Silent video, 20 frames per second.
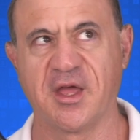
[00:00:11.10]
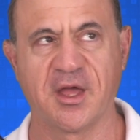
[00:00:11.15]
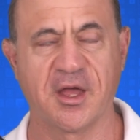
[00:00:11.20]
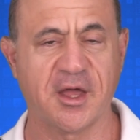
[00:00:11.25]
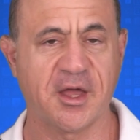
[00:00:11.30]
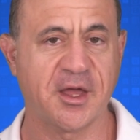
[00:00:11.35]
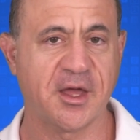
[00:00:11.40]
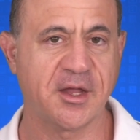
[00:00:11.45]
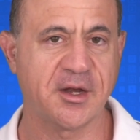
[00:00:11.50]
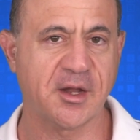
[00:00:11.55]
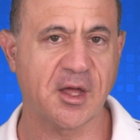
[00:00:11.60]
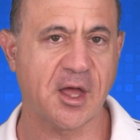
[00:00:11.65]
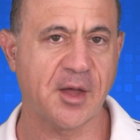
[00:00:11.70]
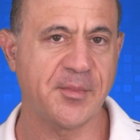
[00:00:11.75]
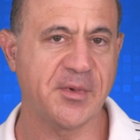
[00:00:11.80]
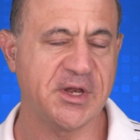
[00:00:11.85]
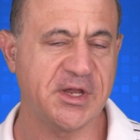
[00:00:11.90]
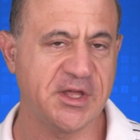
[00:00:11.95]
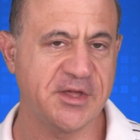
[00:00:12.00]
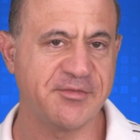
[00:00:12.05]
And I'm
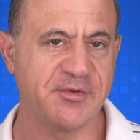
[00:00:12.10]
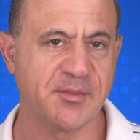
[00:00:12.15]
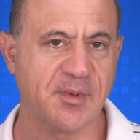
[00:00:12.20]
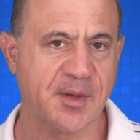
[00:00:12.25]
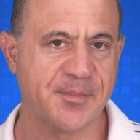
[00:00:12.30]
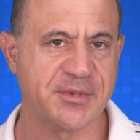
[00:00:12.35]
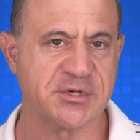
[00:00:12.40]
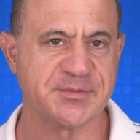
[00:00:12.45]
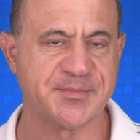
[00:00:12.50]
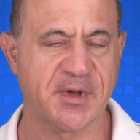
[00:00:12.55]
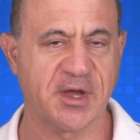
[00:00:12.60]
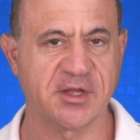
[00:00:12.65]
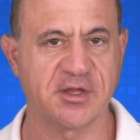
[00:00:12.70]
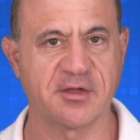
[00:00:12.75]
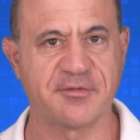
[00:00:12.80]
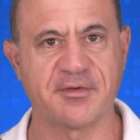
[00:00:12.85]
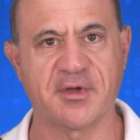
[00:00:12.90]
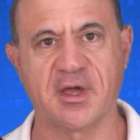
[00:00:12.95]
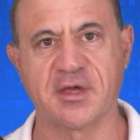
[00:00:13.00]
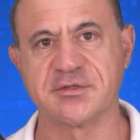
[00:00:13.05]
going to give you my
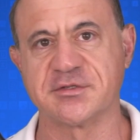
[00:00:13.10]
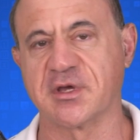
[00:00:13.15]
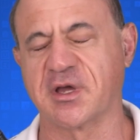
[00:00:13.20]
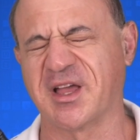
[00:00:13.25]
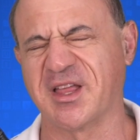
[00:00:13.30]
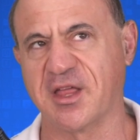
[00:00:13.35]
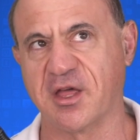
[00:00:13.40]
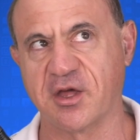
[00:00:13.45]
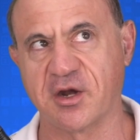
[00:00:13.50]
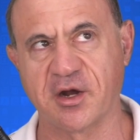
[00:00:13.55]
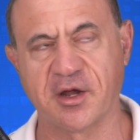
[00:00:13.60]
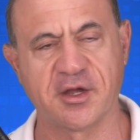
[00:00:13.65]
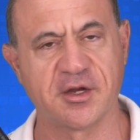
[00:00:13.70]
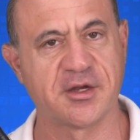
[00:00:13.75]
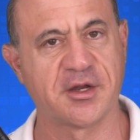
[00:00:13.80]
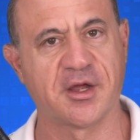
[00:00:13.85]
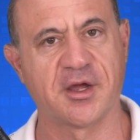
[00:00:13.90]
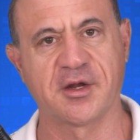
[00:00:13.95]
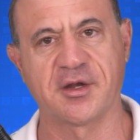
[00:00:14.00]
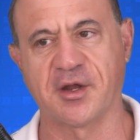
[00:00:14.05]
perspective as a cloud
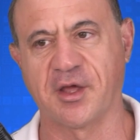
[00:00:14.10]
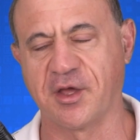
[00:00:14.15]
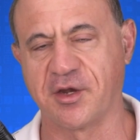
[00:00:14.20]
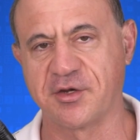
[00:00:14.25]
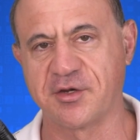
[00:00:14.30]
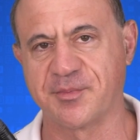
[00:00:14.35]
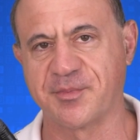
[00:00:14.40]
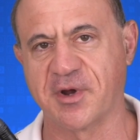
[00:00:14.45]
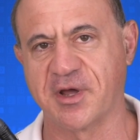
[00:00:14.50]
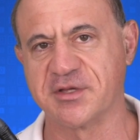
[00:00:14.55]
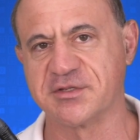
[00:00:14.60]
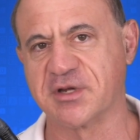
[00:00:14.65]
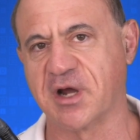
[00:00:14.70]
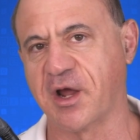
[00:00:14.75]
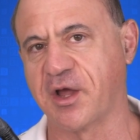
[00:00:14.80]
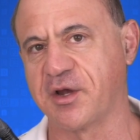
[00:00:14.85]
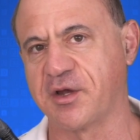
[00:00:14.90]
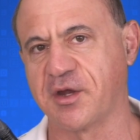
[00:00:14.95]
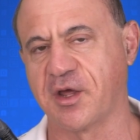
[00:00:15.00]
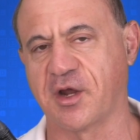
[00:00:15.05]
architect, enterprise
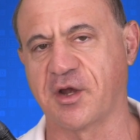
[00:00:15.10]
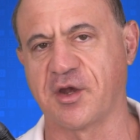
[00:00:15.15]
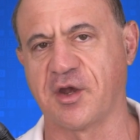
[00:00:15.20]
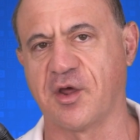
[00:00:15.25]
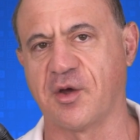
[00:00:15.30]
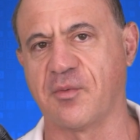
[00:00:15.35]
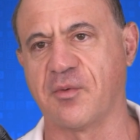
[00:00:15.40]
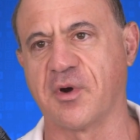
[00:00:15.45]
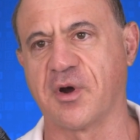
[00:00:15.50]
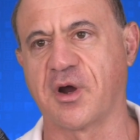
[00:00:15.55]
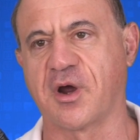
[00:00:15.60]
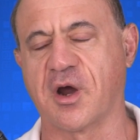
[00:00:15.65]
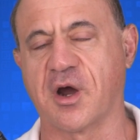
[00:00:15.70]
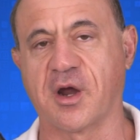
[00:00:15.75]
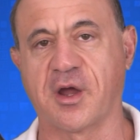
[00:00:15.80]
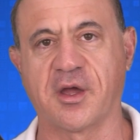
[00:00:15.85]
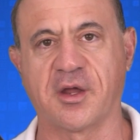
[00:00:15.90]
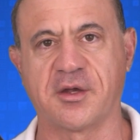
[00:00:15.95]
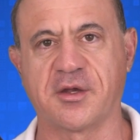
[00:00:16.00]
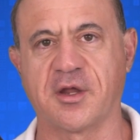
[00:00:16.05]
architect, network
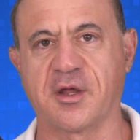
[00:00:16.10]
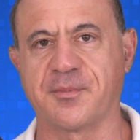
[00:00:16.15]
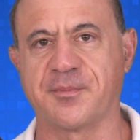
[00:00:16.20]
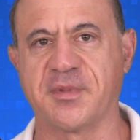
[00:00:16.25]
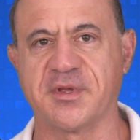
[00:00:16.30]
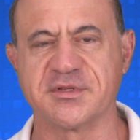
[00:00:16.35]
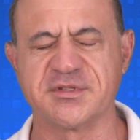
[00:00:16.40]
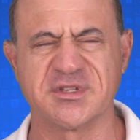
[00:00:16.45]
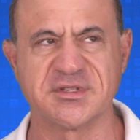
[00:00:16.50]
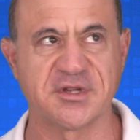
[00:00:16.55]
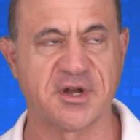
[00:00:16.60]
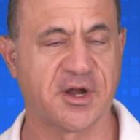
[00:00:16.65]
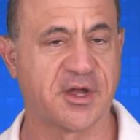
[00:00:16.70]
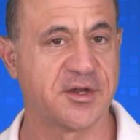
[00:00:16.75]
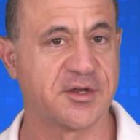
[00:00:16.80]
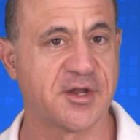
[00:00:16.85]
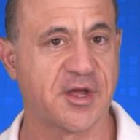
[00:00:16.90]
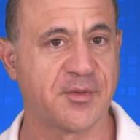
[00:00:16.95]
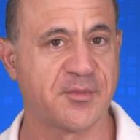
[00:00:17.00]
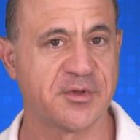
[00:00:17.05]
architect, business
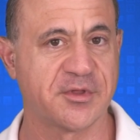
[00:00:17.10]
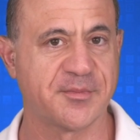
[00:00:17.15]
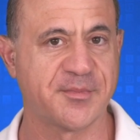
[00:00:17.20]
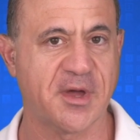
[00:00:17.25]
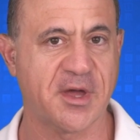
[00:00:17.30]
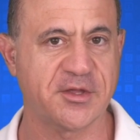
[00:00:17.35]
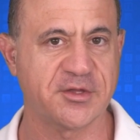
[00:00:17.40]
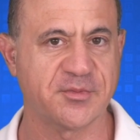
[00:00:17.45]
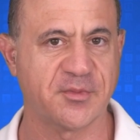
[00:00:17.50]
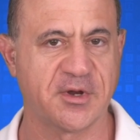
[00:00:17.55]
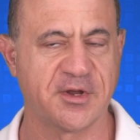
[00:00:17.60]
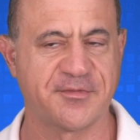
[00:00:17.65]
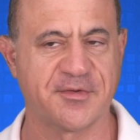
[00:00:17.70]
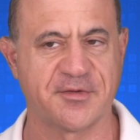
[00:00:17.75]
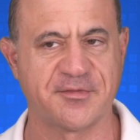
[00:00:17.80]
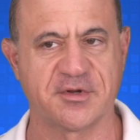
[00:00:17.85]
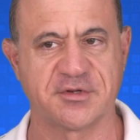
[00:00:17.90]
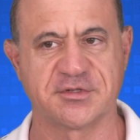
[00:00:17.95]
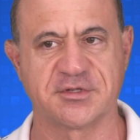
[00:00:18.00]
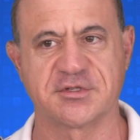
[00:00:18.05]
architect with about twenty-five
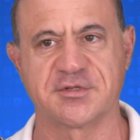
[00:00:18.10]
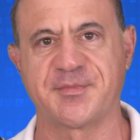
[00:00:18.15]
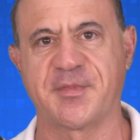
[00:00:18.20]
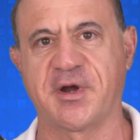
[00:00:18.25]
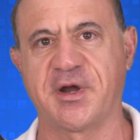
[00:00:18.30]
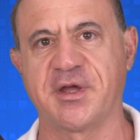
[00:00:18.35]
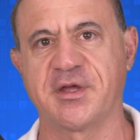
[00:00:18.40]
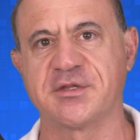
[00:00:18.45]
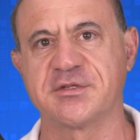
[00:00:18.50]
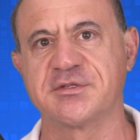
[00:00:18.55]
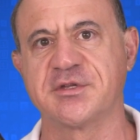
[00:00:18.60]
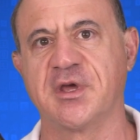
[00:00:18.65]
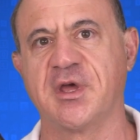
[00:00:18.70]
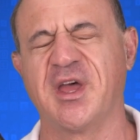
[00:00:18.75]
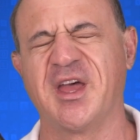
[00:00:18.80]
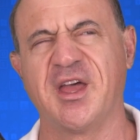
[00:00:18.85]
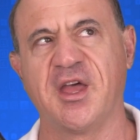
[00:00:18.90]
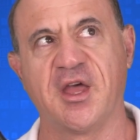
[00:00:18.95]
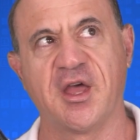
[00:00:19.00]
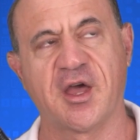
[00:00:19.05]
years experience.
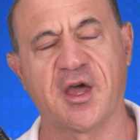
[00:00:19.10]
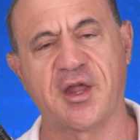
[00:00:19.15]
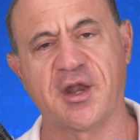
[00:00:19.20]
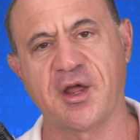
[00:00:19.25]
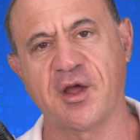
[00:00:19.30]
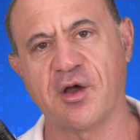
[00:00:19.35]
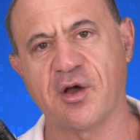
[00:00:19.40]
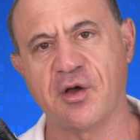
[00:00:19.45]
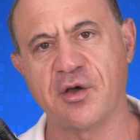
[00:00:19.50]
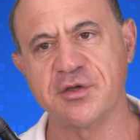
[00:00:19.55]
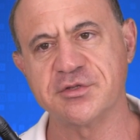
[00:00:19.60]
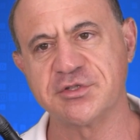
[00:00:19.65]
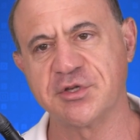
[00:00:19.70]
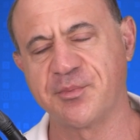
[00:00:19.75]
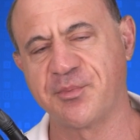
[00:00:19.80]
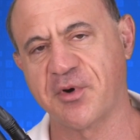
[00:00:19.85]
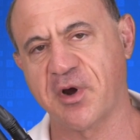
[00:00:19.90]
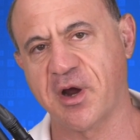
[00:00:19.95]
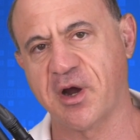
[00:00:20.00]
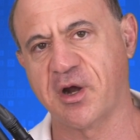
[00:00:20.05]
And I also,
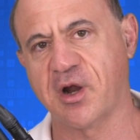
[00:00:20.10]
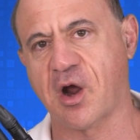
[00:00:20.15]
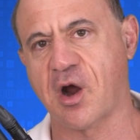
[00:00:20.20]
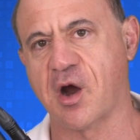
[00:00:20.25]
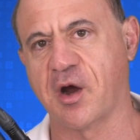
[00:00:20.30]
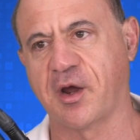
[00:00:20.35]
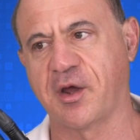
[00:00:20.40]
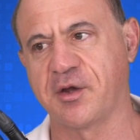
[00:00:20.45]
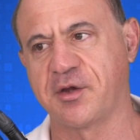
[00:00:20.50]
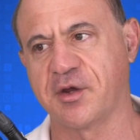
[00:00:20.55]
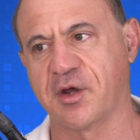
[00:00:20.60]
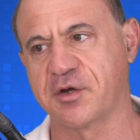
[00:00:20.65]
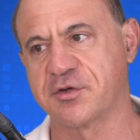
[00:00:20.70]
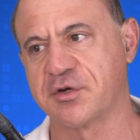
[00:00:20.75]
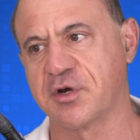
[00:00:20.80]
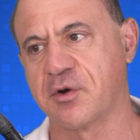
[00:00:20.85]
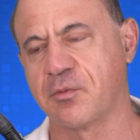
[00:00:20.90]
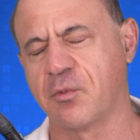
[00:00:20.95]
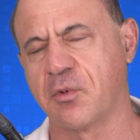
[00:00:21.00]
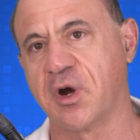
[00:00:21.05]
prior to
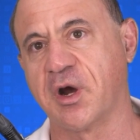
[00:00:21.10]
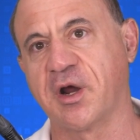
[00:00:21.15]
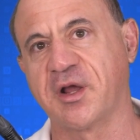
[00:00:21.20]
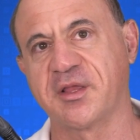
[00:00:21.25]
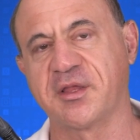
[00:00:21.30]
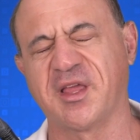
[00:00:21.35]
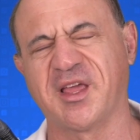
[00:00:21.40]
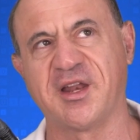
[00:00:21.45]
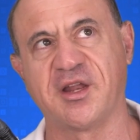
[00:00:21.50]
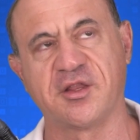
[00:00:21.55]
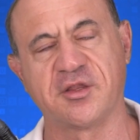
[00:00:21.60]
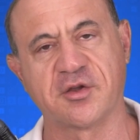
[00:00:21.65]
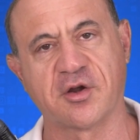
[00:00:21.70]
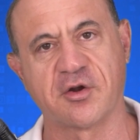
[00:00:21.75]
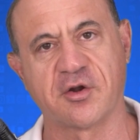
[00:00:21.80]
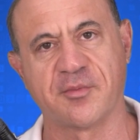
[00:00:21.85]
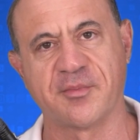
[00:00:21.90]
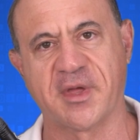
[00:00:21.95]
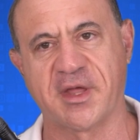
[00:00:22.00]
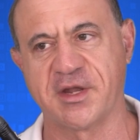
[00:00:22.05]
architecture, worked in
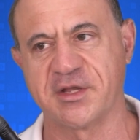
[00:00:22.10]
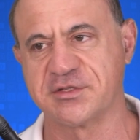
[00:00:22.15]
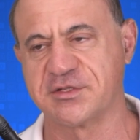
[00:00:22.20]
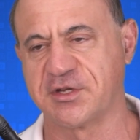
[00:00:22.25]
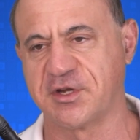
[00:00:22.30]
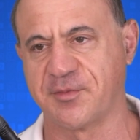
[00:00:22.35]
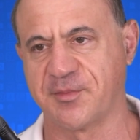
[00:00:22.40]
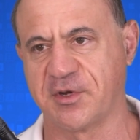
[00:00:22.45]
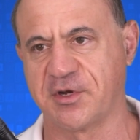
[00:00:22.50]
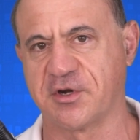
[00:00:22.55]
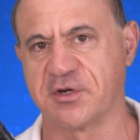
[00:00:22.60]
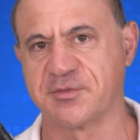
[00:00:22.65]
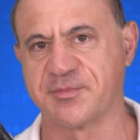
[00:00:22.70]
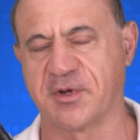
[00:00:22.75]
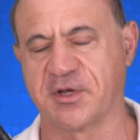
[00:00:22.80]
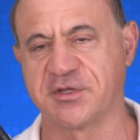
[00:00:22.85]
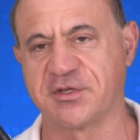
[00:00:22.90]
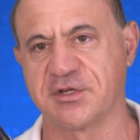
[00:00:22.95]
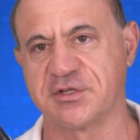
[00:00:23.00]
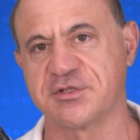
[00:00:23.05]
internal medicine. I'm a nurse
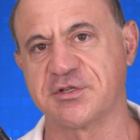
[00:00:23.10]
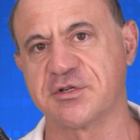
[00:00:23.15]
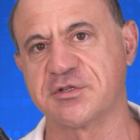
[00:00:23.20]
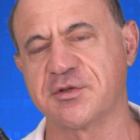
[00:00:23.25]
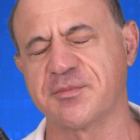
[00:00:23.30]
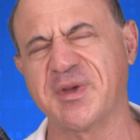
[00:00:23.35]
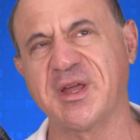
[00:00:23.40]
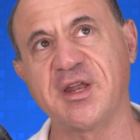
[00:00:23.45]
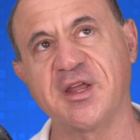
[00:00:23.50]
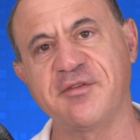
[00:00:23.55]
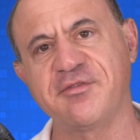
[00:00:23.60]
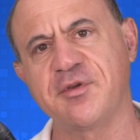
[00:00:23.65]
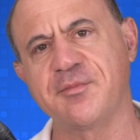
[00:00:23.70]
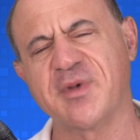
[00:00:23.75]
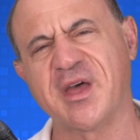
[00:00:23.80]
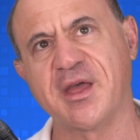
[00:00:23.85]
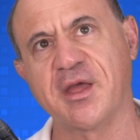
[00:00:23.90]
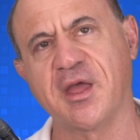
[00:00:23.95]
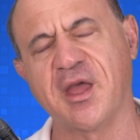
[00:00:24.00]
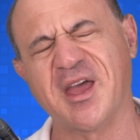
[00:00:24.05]
practitioner, so I'm going to give you
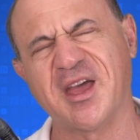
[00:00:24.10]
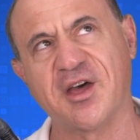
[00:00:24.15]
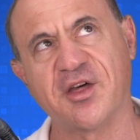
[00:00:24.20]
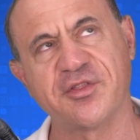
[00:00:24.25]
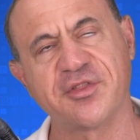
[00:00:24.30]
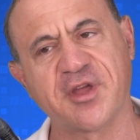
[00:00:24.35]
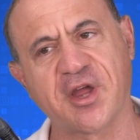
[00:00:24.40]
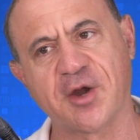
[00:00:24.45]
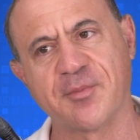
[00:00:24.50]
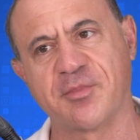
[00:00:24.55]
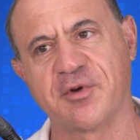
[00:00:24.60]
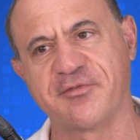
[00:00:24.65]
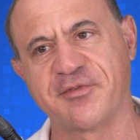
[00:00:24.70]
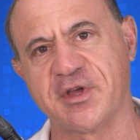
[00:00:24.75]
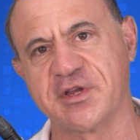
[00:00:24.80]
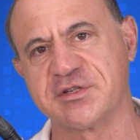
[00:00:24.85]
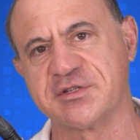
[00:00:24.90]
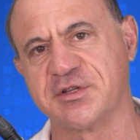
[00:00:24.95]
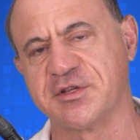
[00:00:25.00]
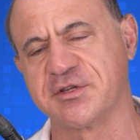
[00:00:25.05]
my healthcare
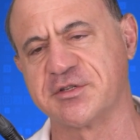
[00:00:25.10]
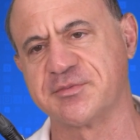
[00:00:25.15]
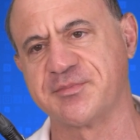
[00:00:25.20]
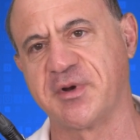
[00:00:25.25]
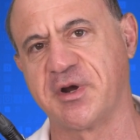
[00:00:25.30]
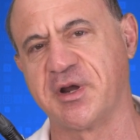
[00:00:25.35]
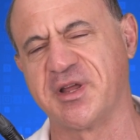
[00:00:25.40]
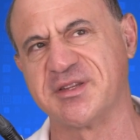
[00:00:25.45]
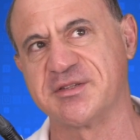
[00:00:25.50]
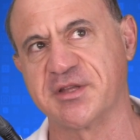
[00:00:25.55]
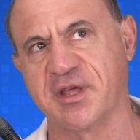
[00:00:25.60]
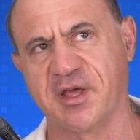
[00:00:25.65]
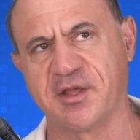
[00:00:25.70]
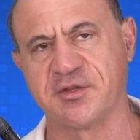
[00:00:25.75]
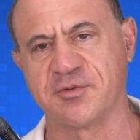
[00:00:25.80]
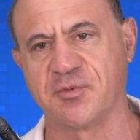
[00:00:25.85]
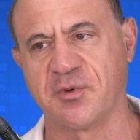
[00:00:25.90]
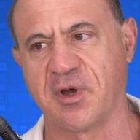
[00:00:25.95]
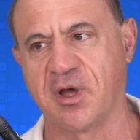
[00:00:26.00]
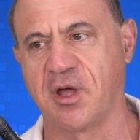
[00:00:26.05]
professional experience
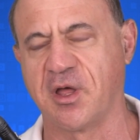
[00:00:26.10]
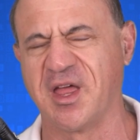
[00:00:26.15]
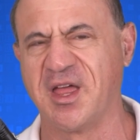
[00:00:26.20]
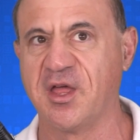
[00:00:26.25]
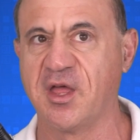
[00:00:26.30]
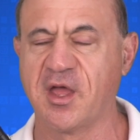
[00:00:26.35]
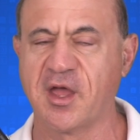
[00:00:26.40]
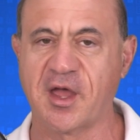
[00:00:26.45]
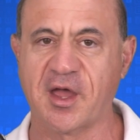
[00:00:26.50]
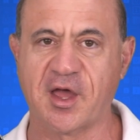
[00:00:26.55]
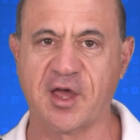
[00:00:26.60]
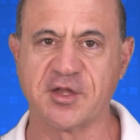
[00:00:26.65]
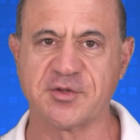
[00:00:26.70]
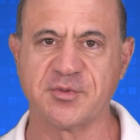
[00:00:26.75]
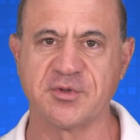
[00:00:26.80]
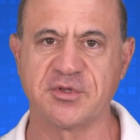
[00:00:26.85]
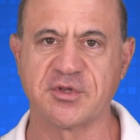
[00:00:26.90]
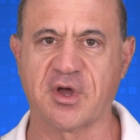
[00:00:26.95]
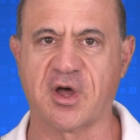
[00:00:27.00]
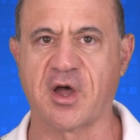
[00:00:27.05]
as well as
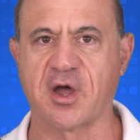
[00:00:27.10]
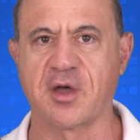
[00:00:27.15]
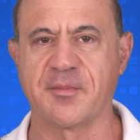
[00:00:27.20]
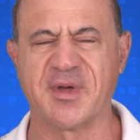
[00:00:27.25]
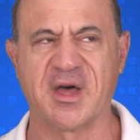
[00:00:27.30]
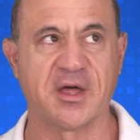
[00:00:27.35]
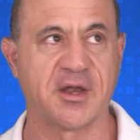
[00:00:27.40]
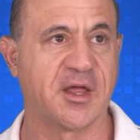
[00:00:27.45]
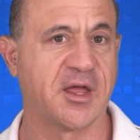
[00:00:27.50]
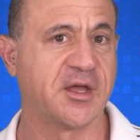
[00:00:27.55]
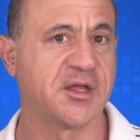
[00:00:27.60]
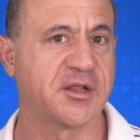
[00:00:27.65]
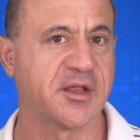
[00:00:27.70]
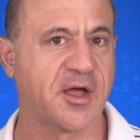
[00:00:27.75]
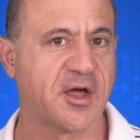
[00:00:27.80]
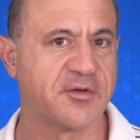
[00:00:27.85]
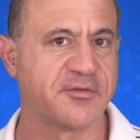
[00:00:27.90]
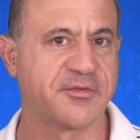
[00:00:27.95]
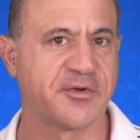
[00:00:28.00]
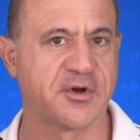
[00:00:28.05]
we talk about a
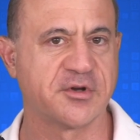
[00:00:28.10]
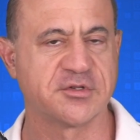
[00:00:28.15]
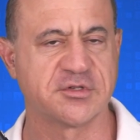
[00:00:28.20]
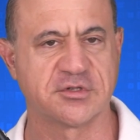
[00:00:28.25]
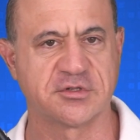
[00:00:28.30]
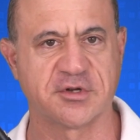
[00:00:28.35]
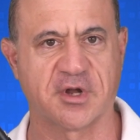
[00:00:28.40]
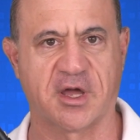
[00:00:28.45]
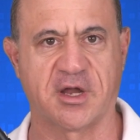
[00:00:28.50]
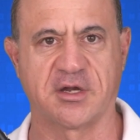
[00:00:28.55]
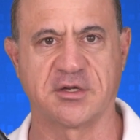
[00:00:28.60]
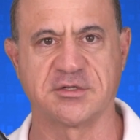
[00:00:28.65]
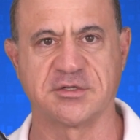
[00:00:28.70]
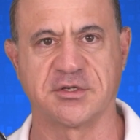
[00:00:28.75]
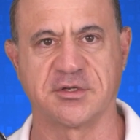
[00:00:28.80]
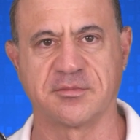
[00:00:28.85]
cloud-first strategy.